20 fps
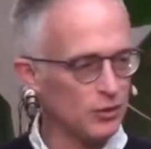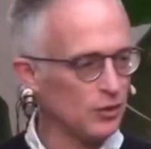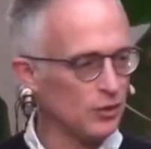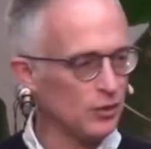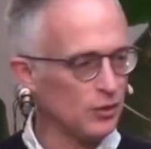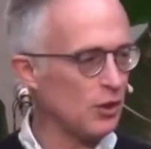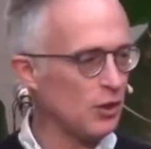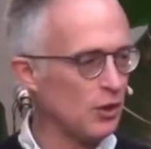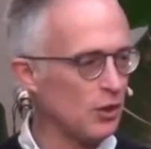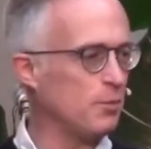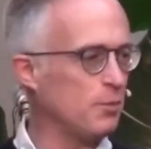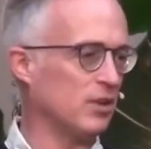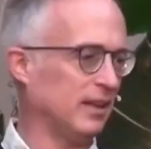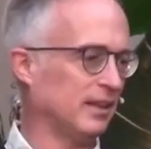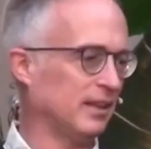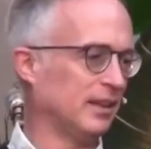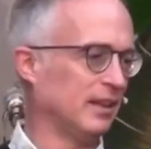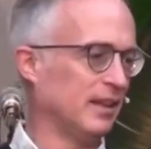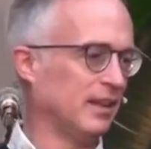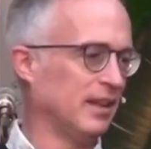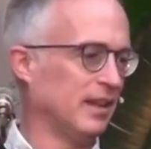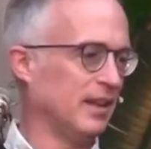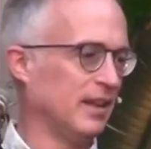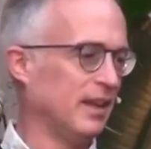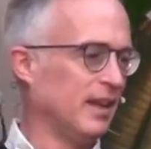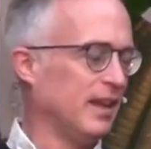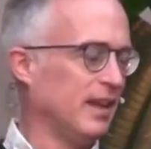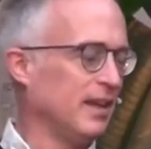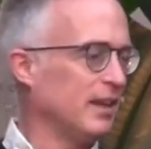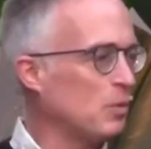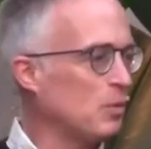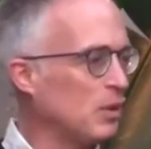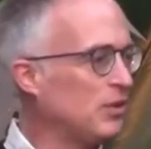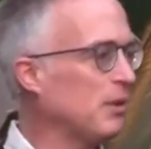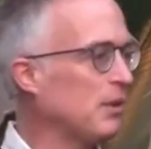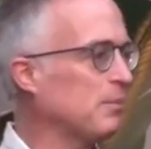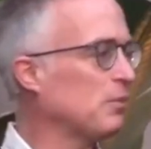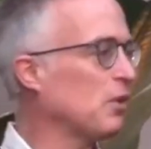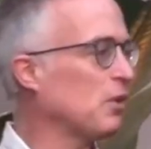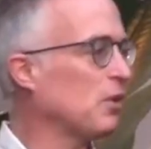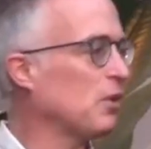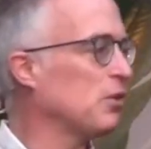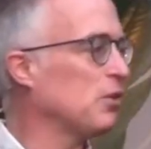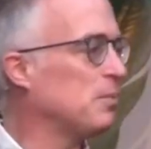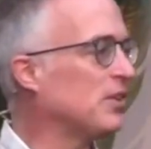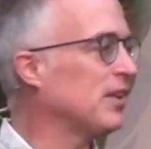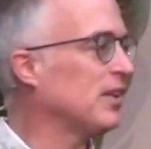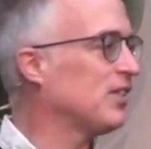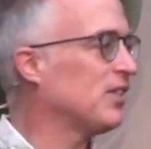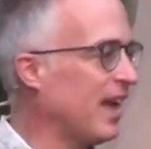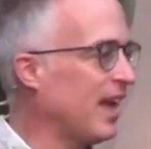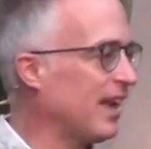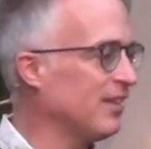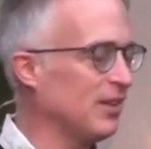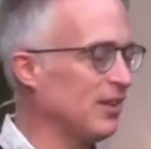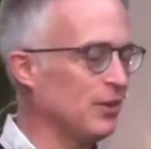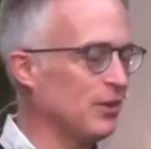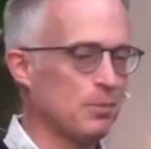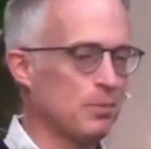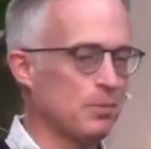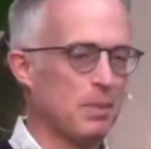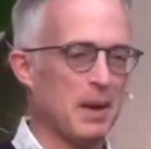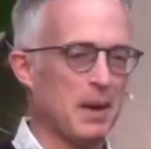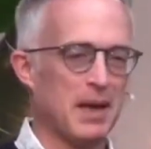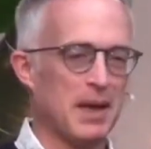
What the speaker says: Now, we sometimes misunderstand this passage because we think, oh,